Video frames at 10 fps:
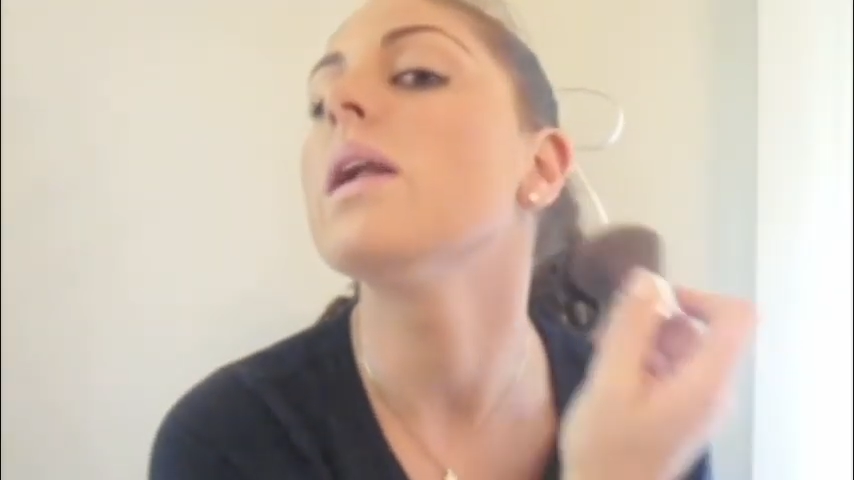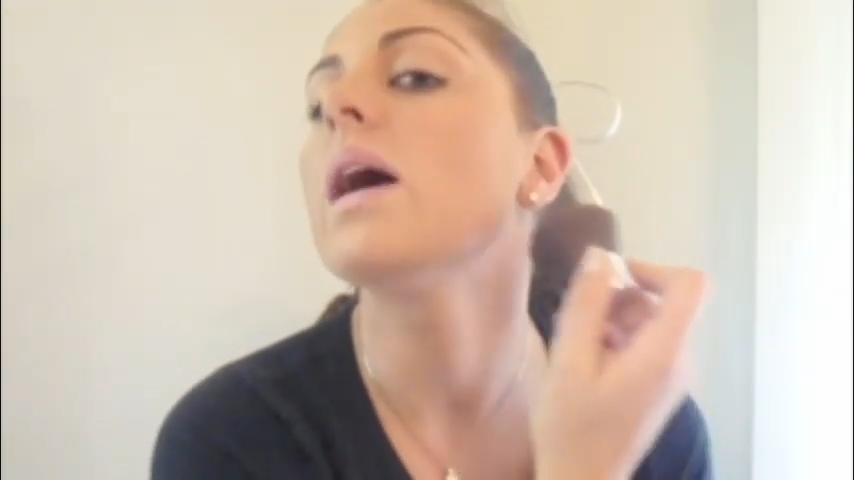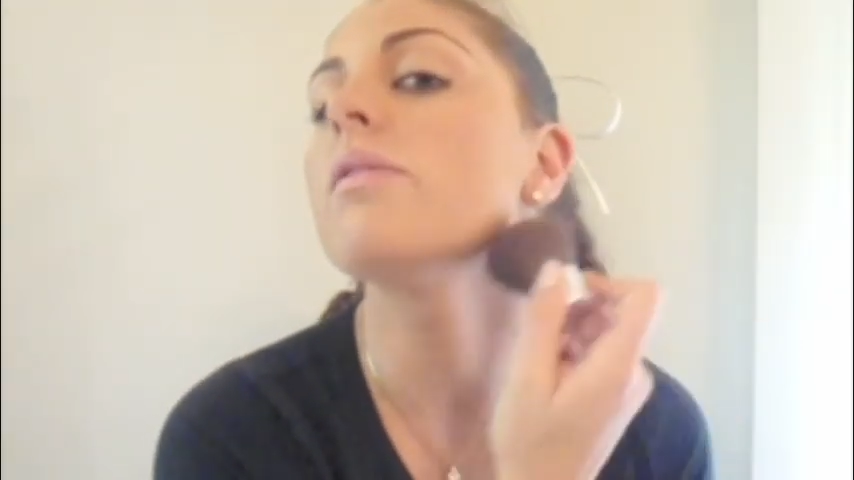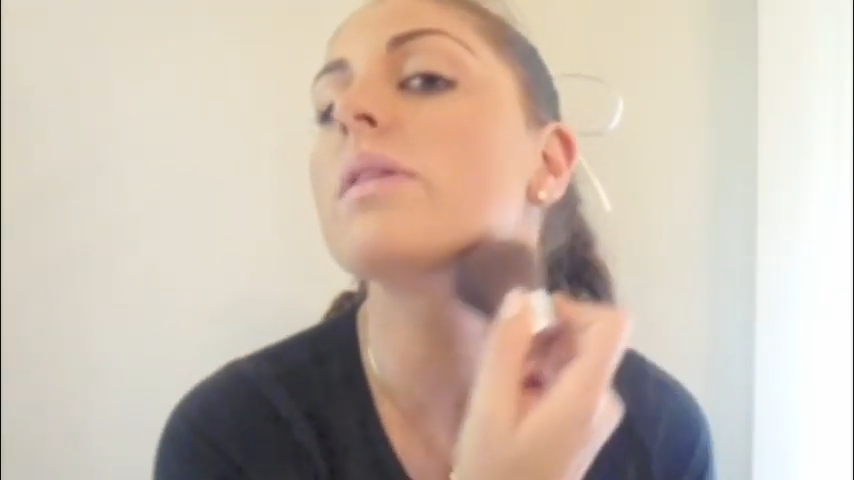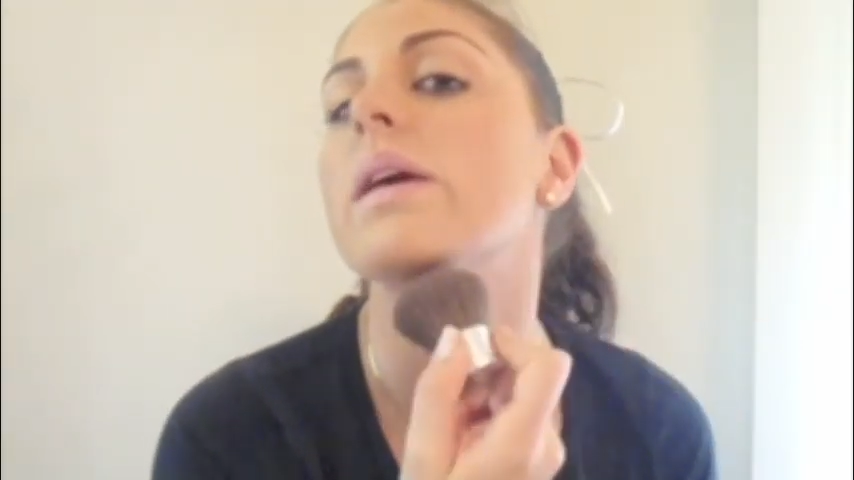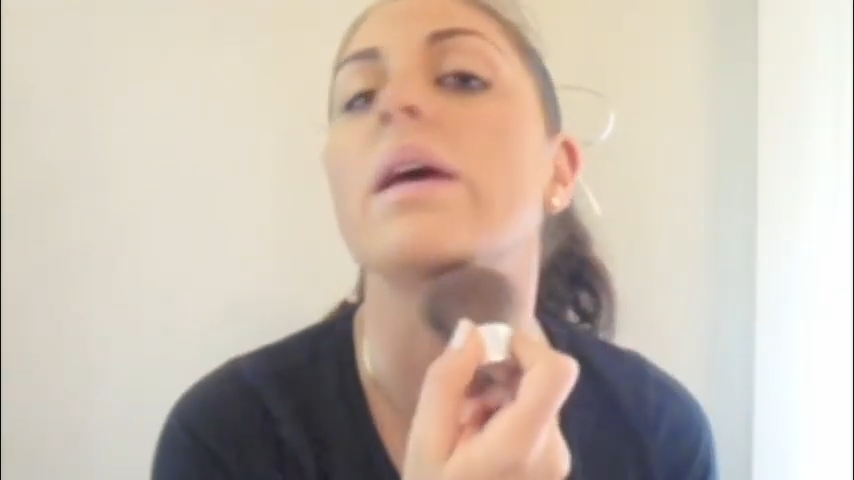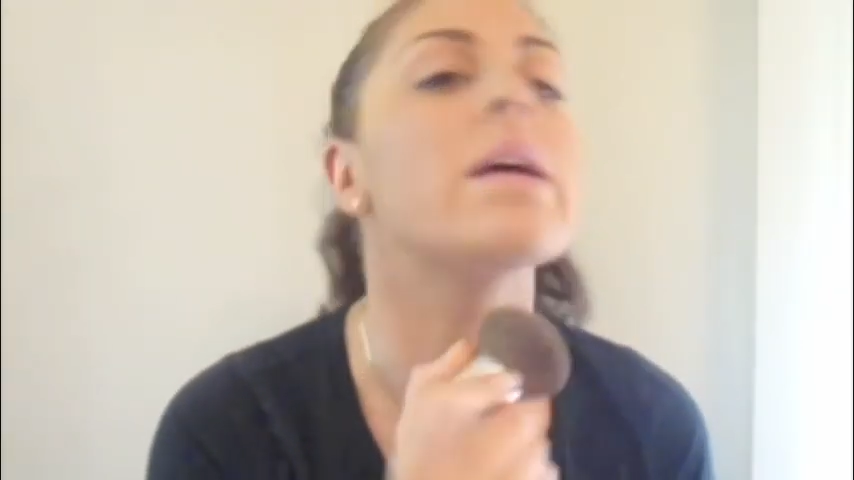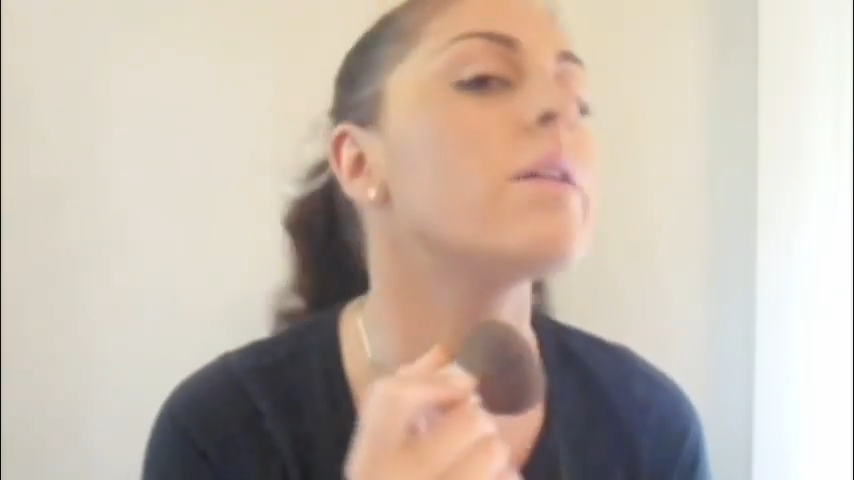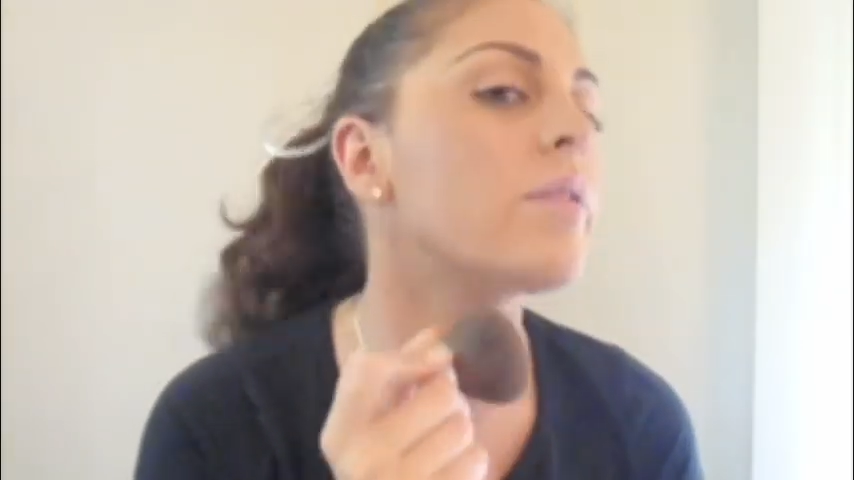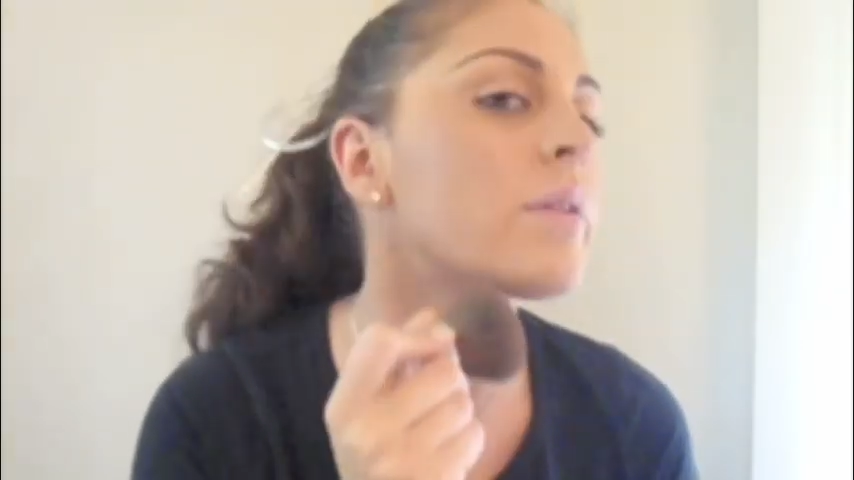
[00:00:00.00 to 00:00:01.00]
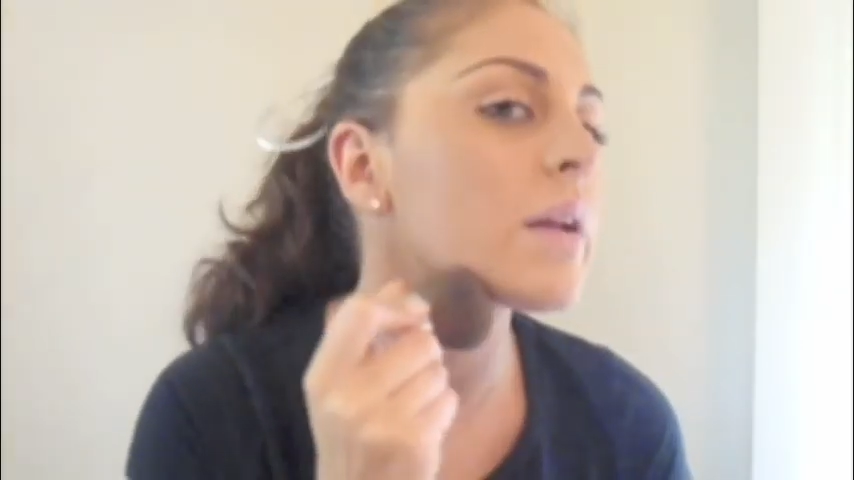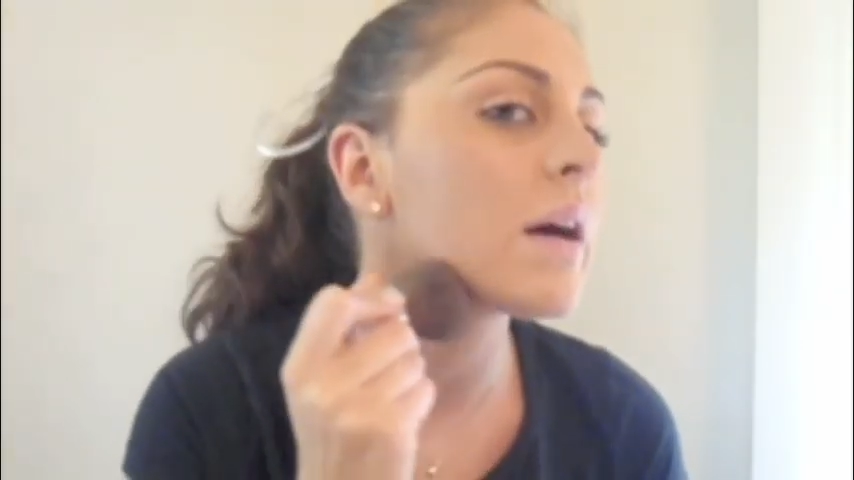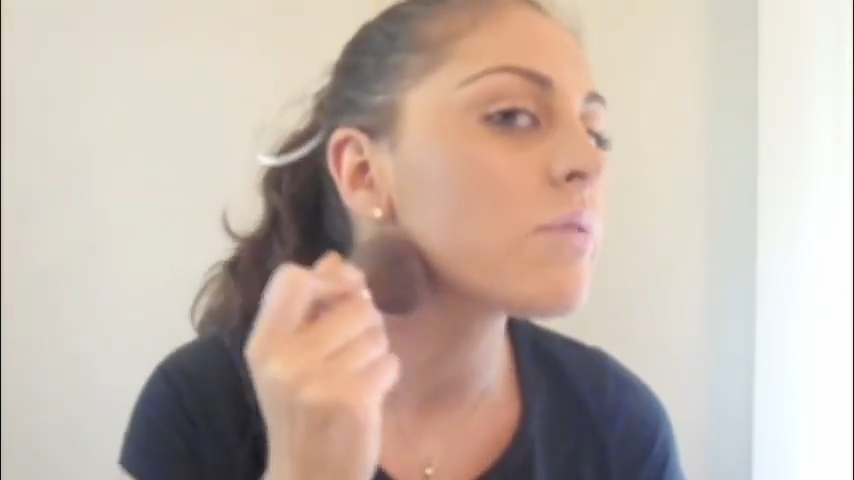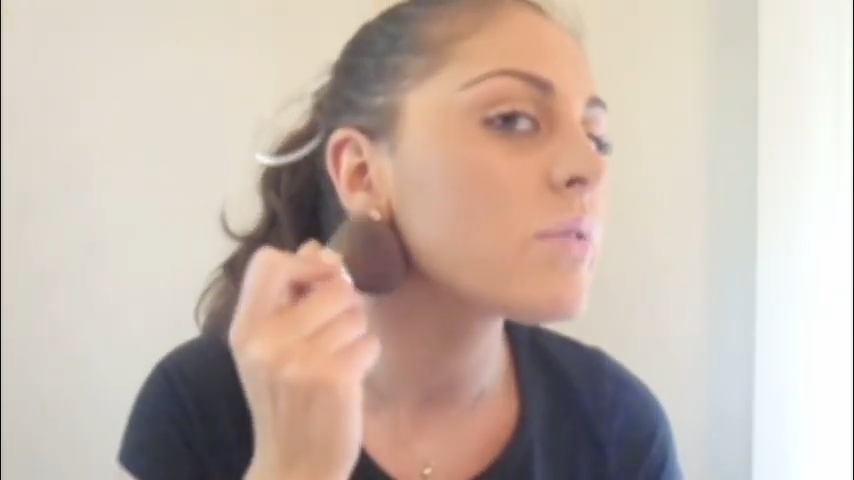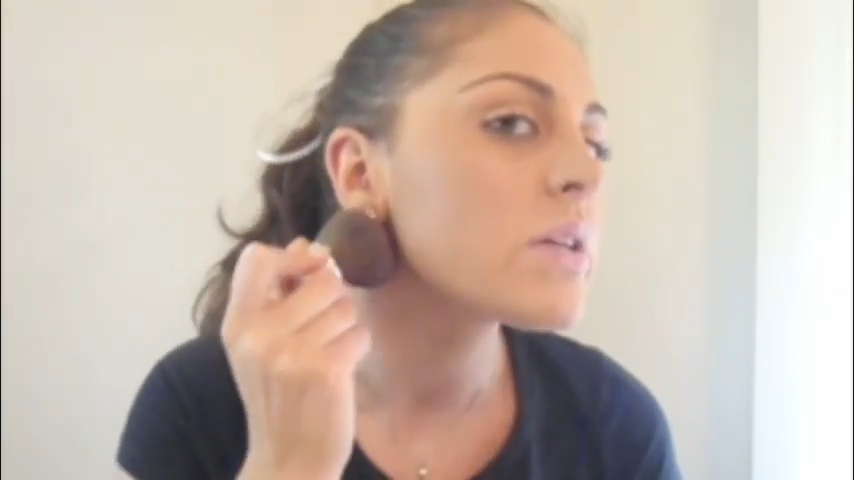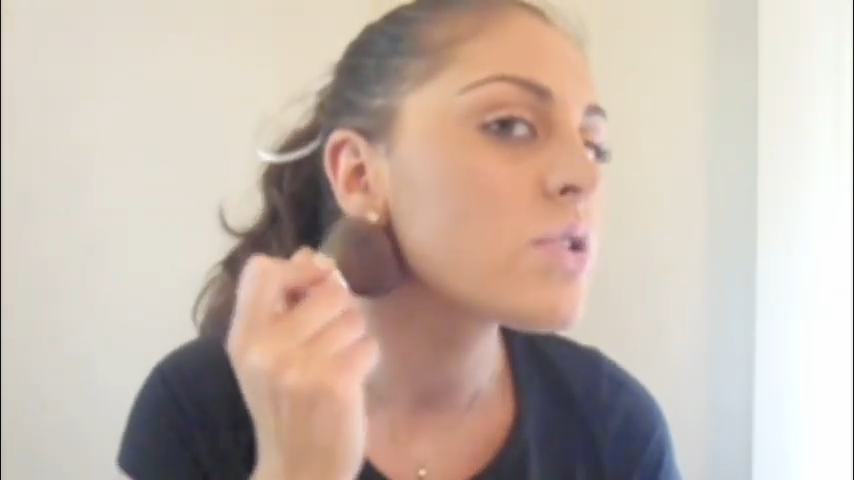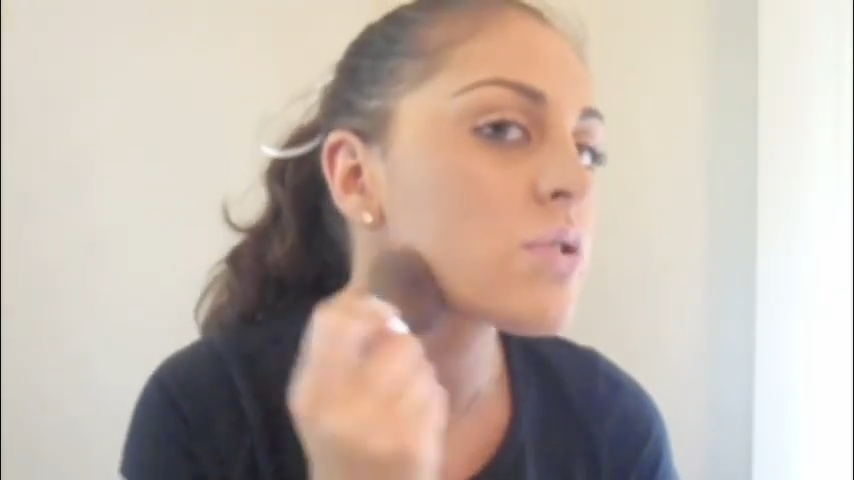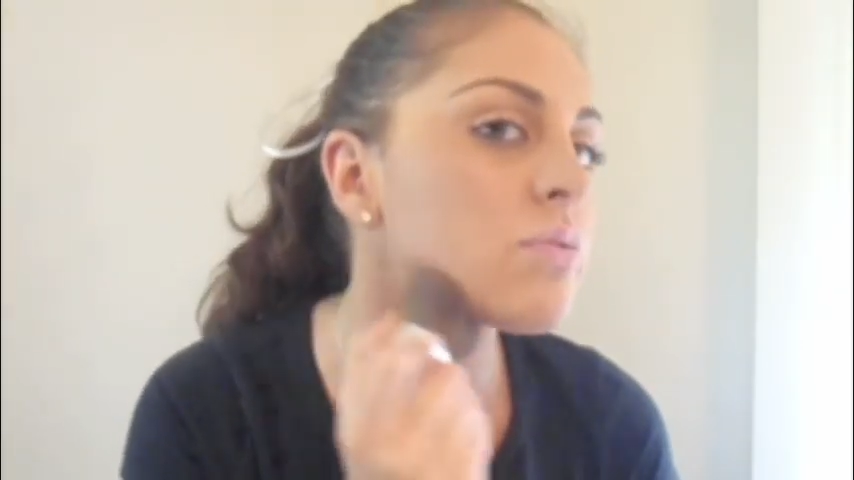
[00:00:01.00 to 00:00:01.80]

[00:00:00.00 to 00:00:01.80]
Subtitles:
lovely even coverage